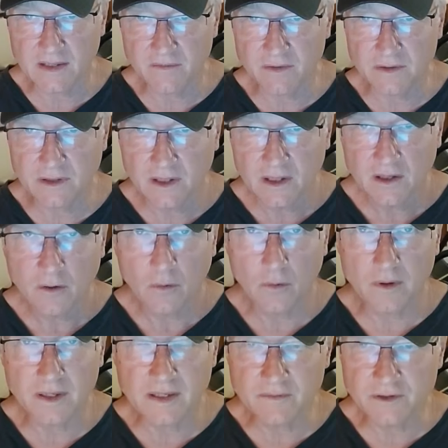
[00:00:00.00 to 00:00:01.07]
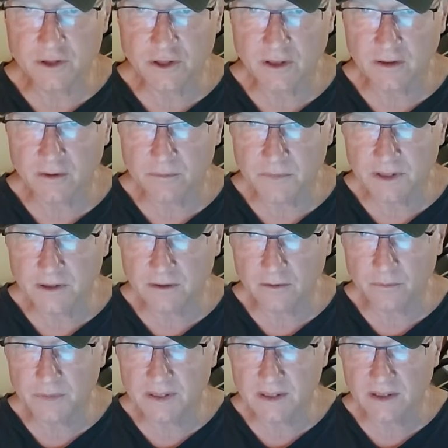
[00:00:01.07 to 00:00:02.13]
even or even share a
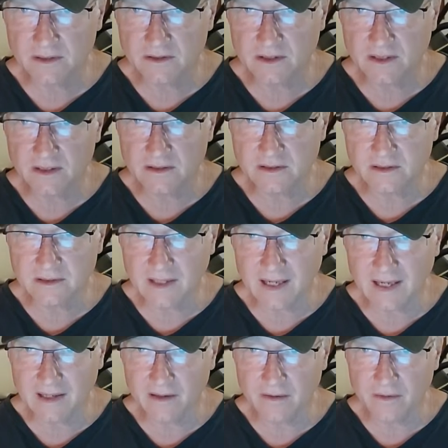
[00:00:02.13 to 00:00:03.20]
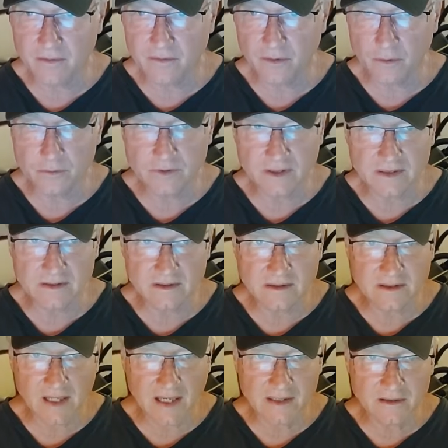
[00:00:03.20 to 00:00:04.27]
meal because it is not those
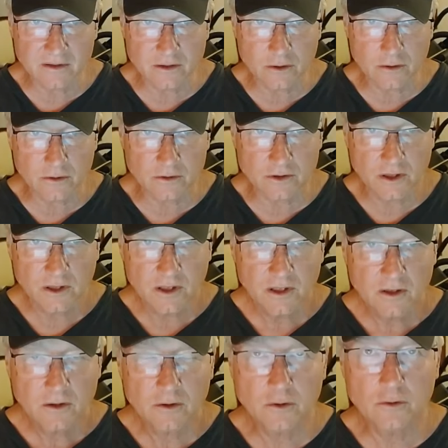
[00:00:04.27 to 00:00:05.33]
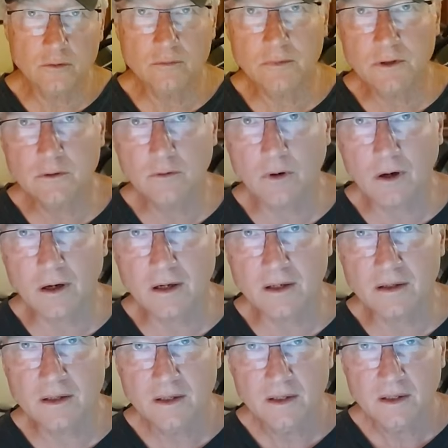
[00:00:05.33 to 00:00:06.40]
inside the church whom you
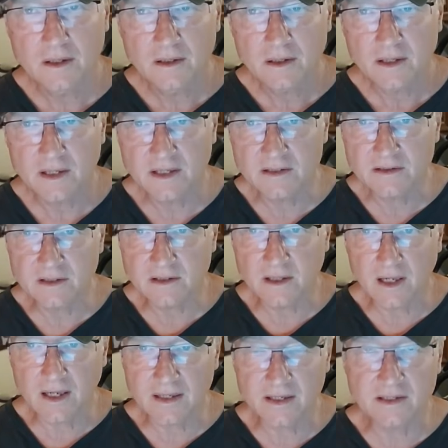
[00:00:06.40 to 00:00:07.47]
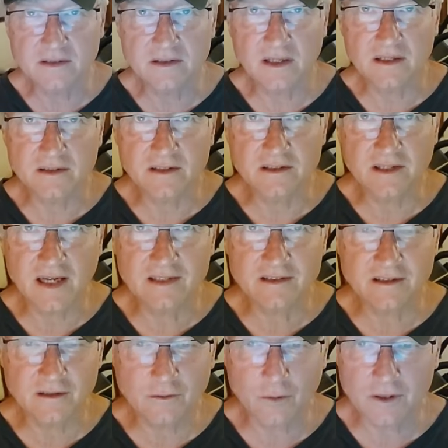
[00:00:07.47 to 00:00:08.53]
are is it not he says he's
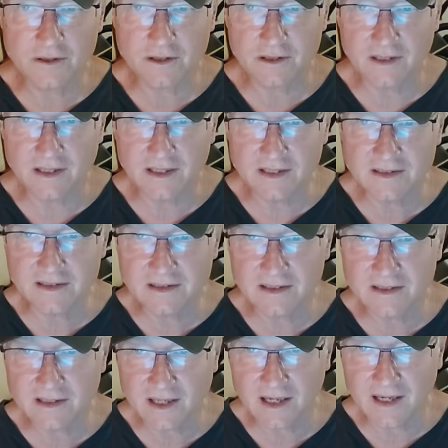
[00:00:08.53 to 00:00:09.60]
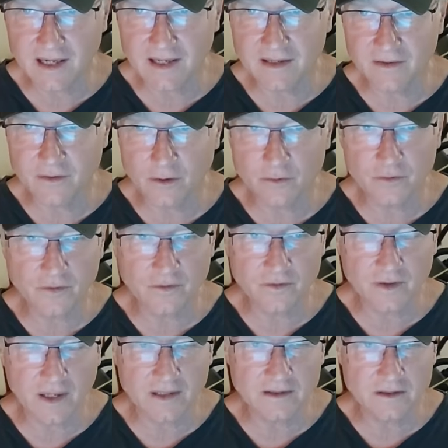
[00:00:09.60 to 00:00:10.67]
asking a question is it not those
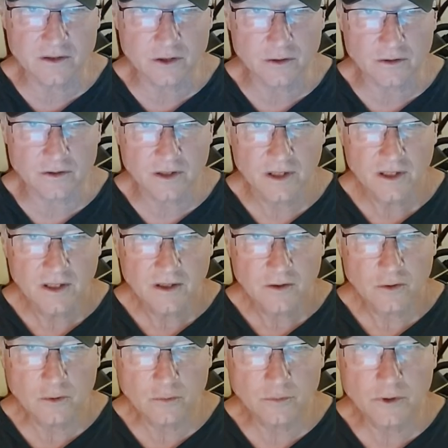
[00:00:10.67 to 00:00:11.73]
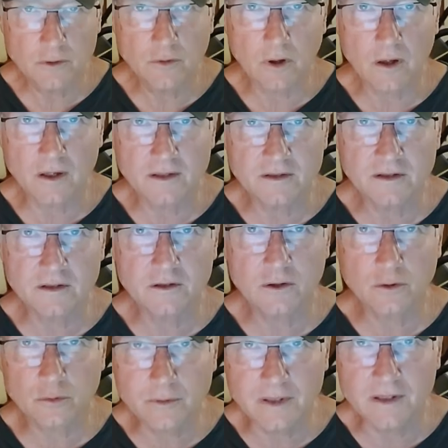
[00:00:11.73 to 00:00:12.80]
inside the church whom you are to
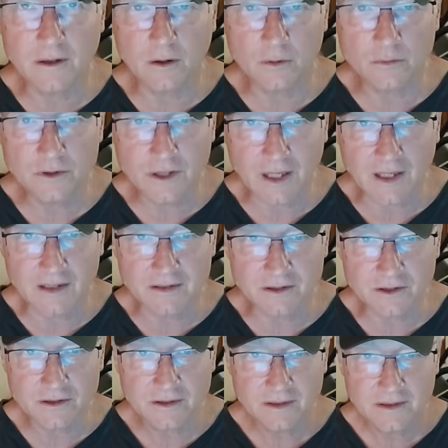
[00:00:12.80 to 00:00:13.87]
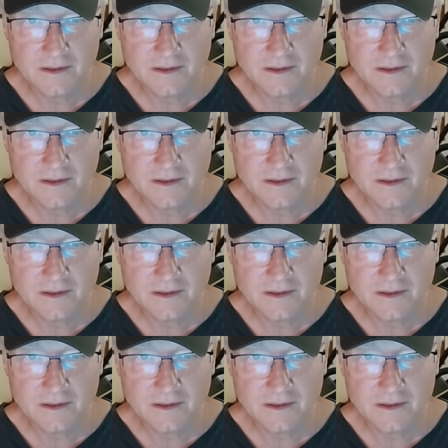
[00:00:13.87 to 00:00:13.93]
crino judge